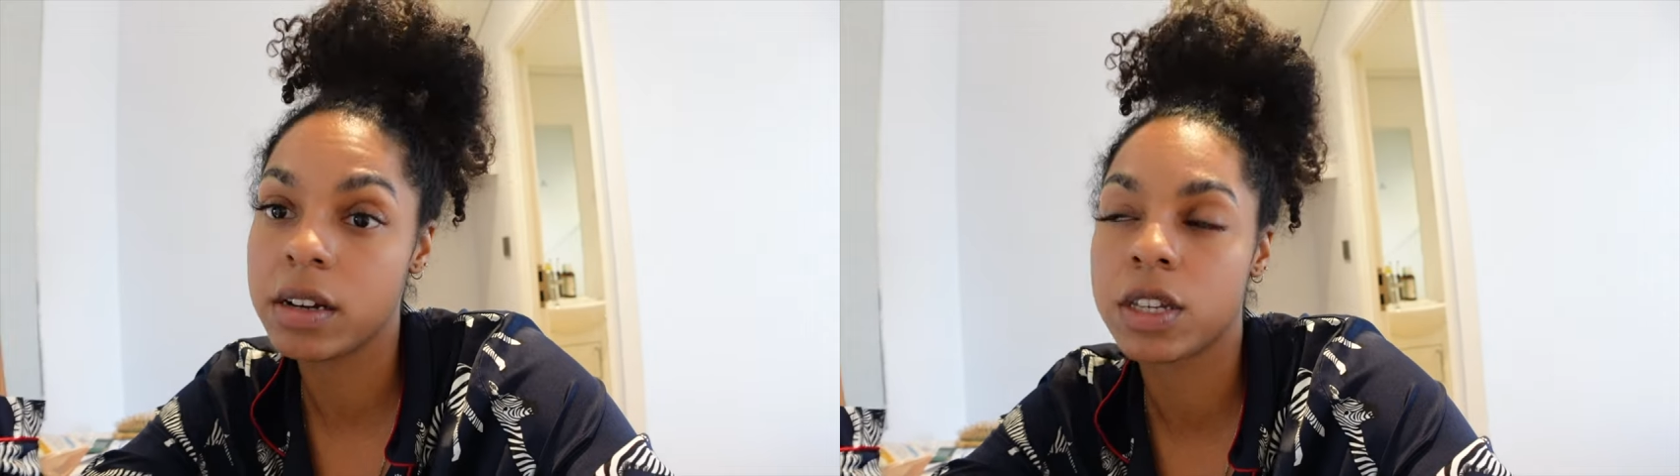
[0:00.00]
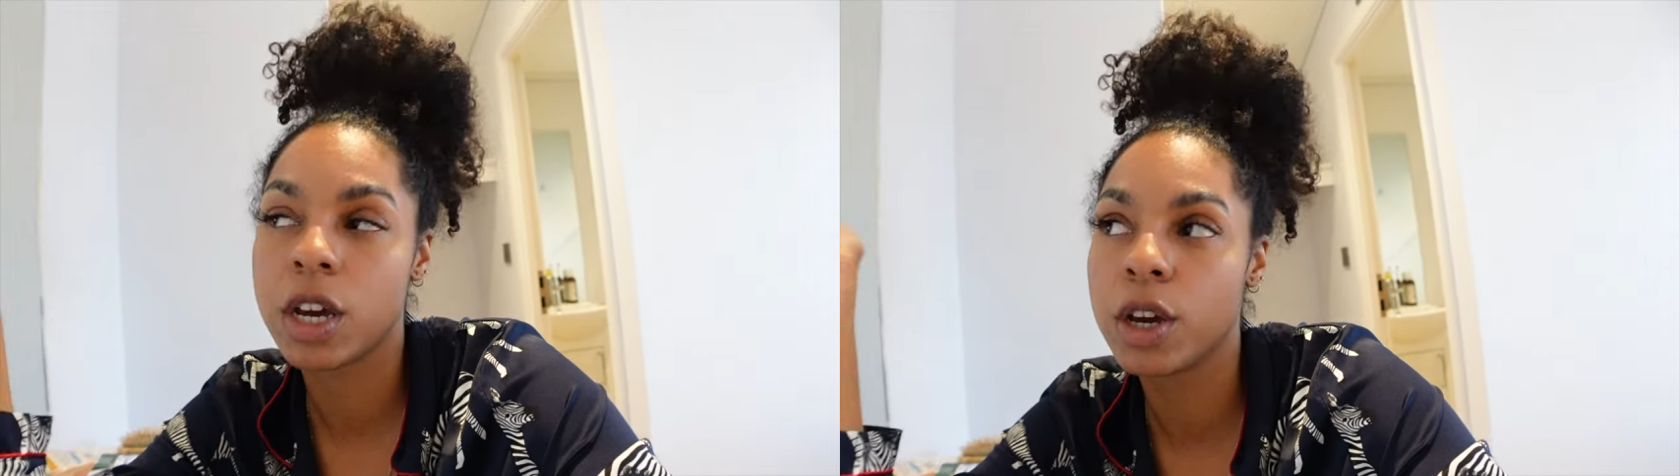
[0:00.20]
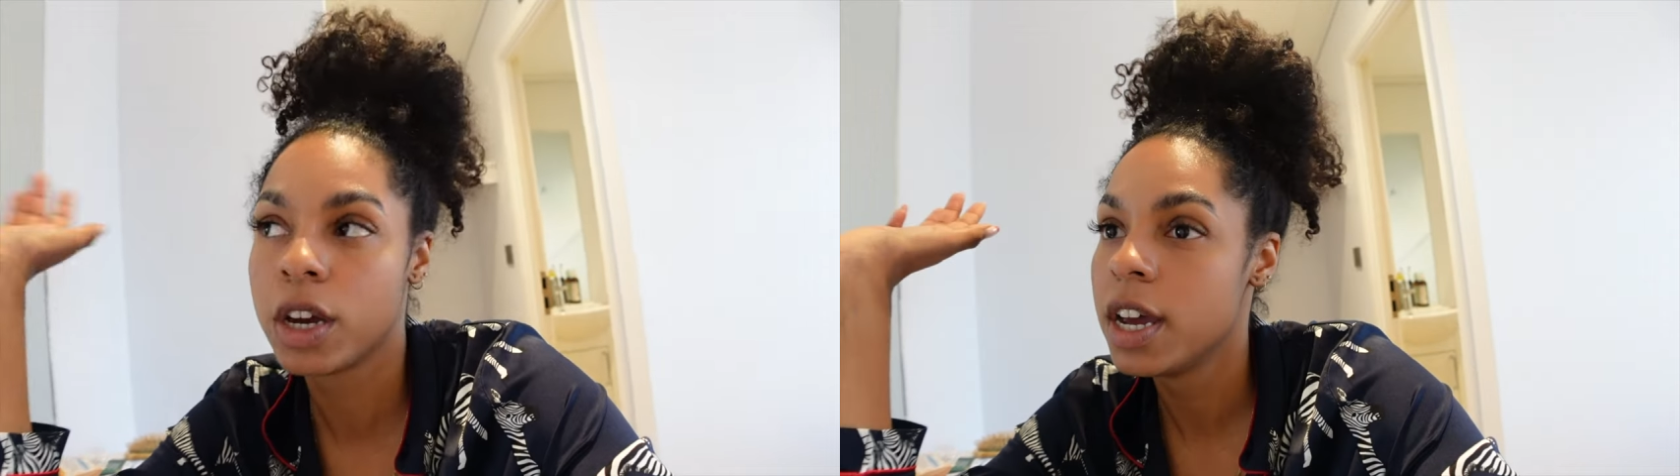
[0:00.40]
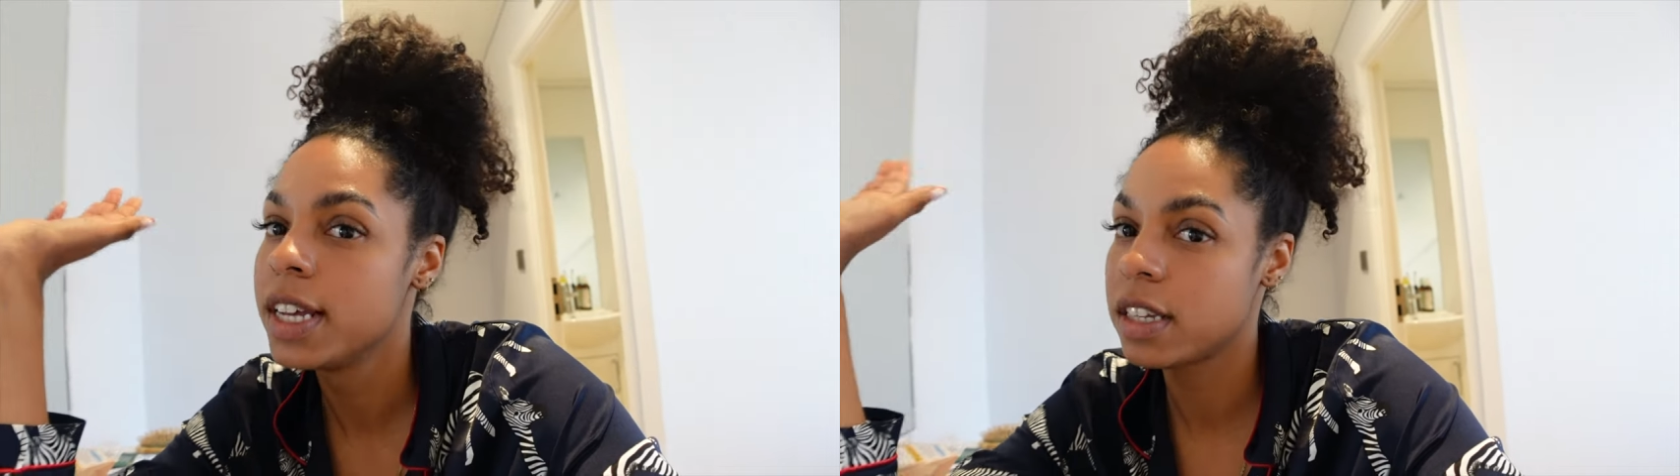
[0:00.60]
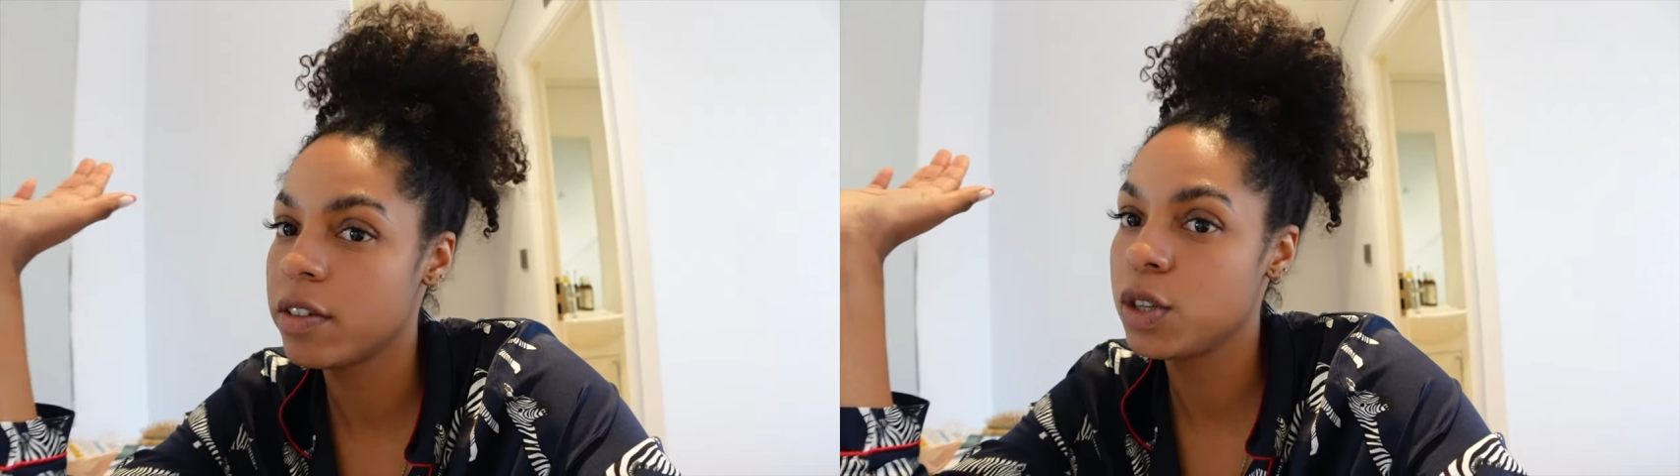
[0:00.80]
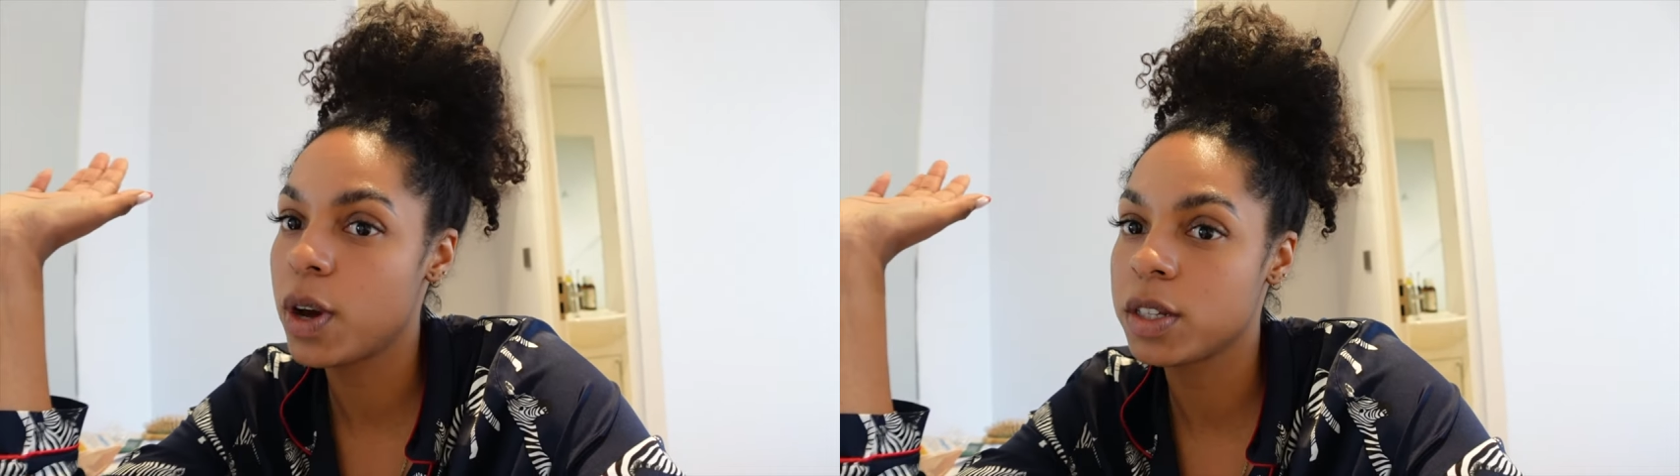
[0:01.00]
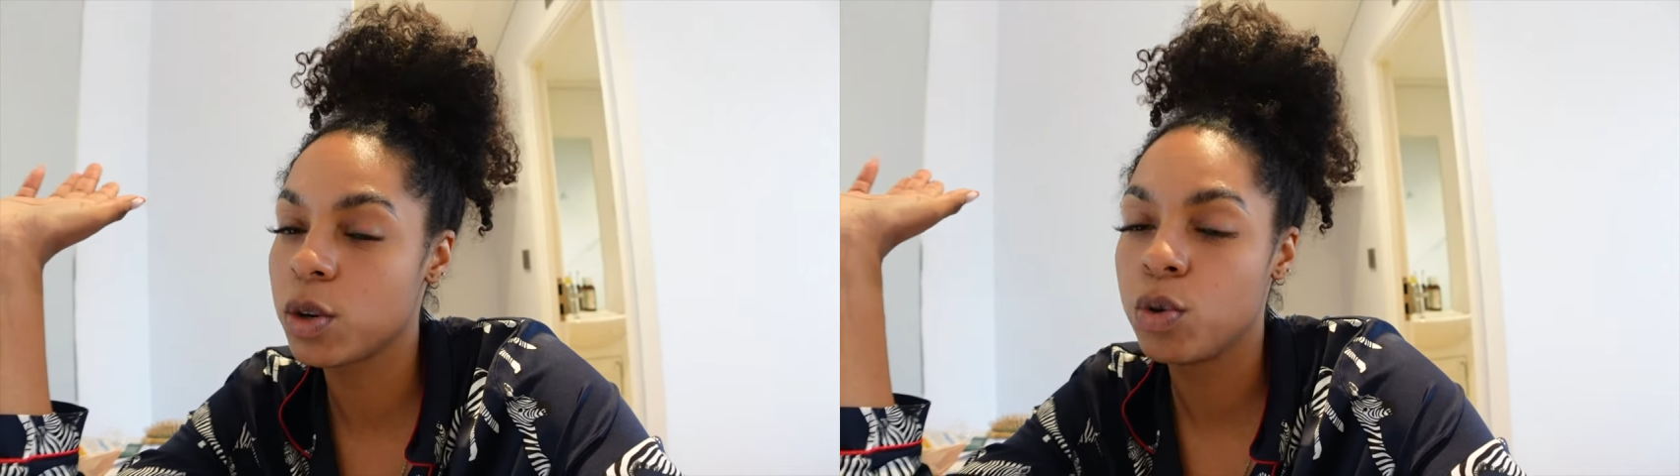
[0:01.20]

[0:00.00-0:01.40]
So 72 hours in